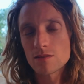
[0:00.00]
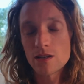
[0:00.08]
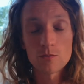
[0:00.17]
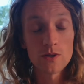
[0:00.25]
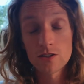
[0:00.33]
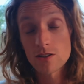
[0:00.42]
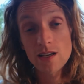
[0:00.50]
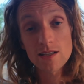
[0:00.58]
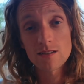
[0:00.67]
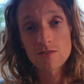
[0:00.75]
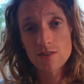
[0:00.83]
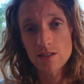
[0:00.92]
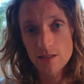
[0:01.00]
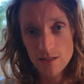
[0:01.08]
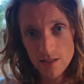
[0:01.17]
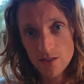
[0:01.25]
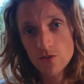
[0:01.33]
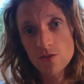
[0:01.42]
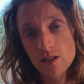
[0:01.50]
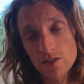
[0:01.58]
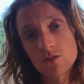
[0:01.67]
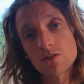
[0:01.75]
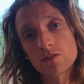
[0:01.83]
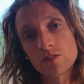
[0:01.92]
and we collectively need to let
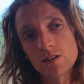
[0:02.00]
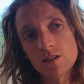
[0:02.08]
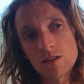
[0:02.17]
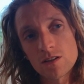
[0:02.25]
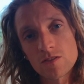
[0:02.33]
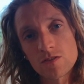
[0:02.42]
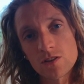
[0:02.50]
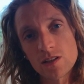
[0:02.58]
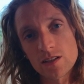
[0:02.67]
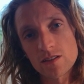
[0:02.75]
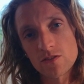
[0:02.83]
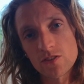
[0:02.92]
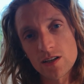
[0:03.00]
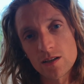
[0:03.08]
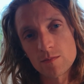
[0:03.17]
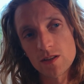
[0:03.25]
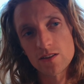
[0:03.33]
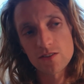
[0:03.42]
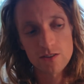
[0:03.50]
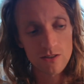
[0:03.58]
go of a lot of collective timelines,